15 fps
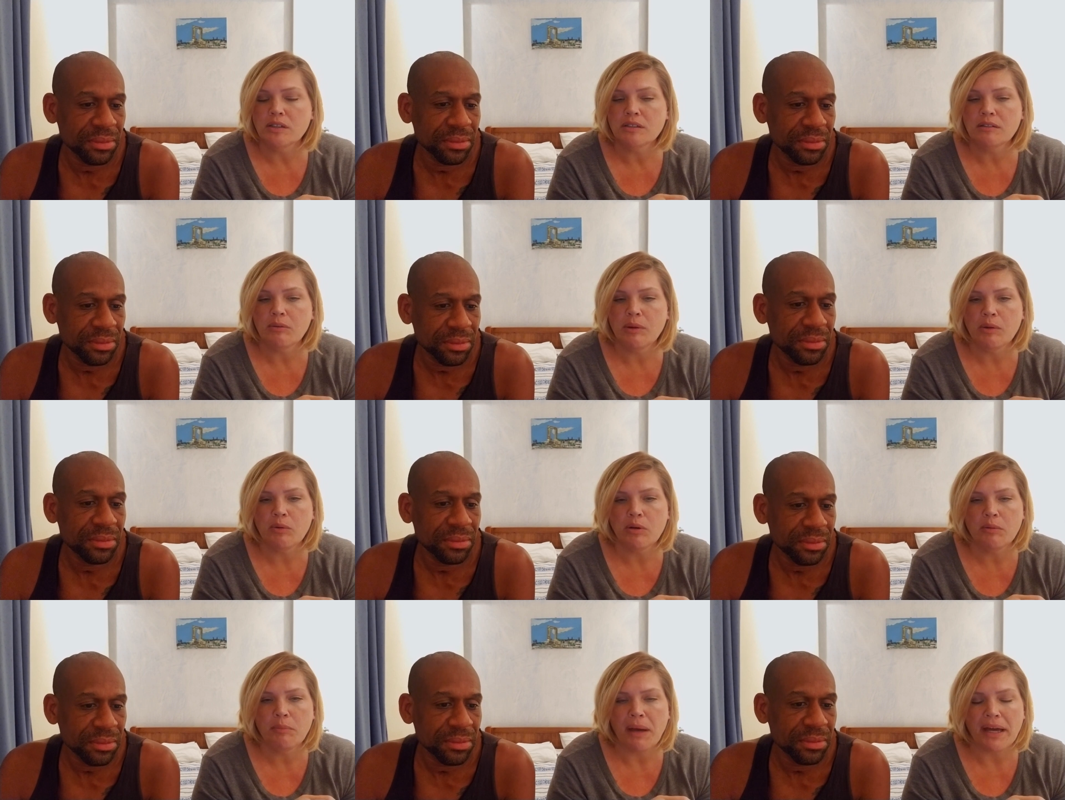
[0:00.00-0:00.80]
Speaker 1: So we were
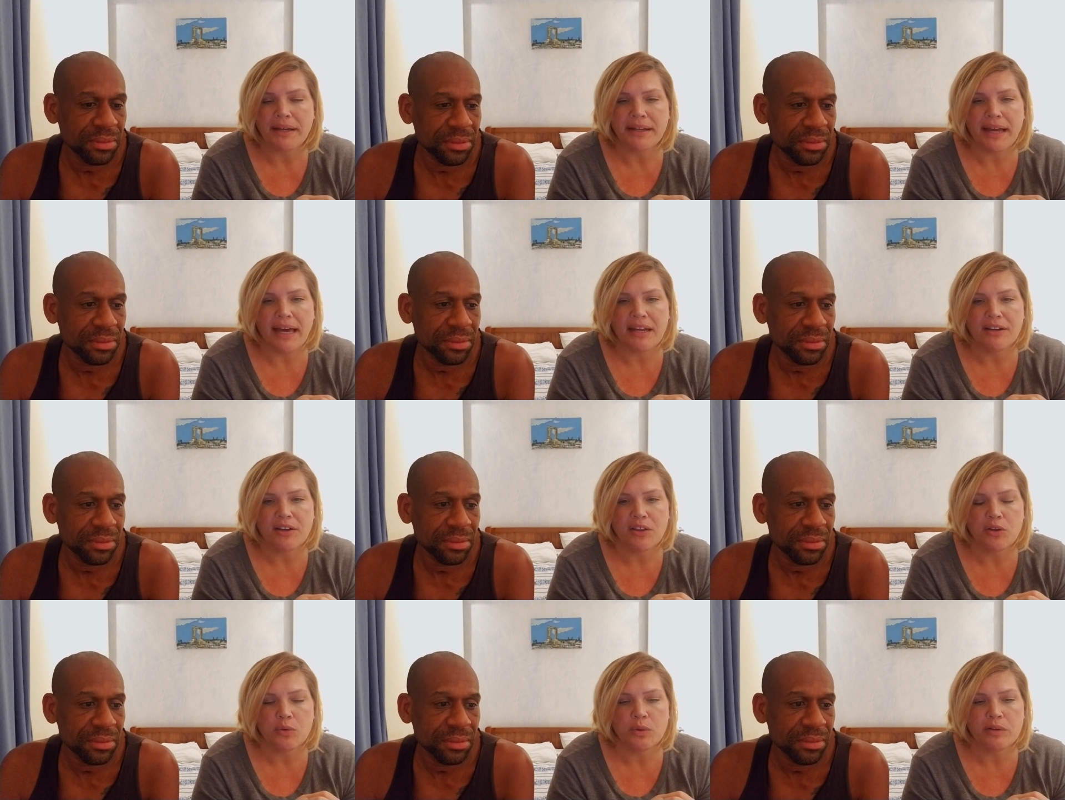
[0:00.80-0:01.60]
back at another
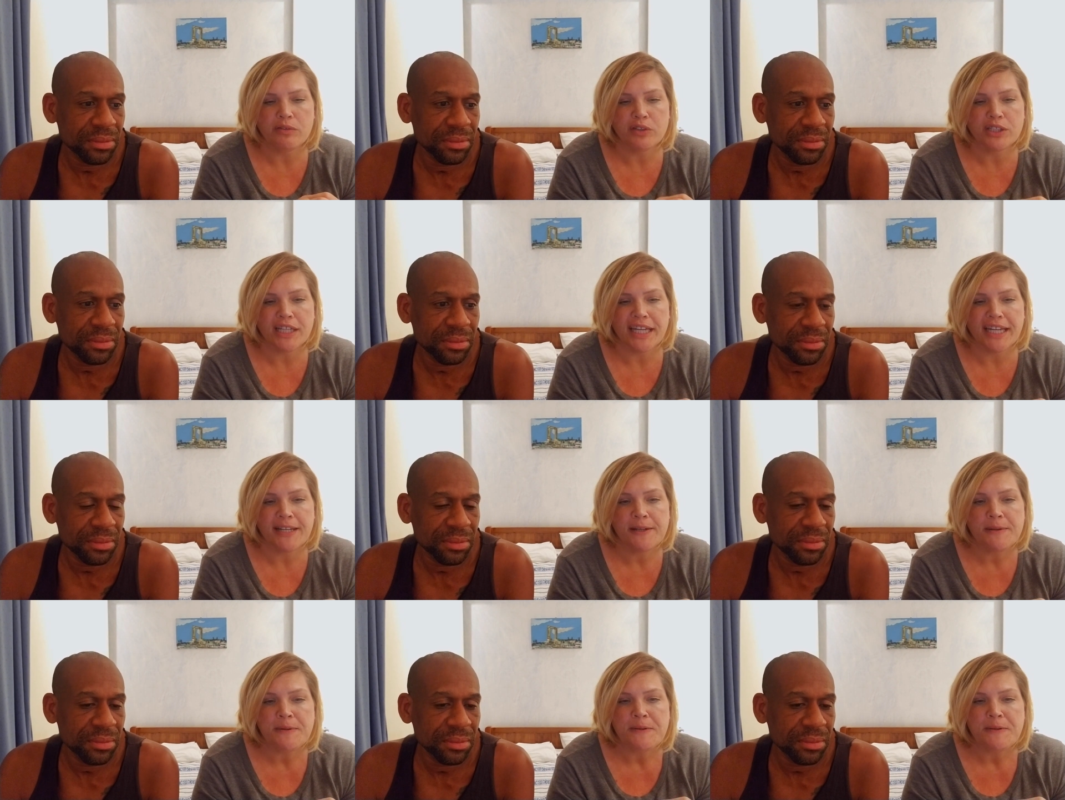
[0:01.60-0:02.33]
river day.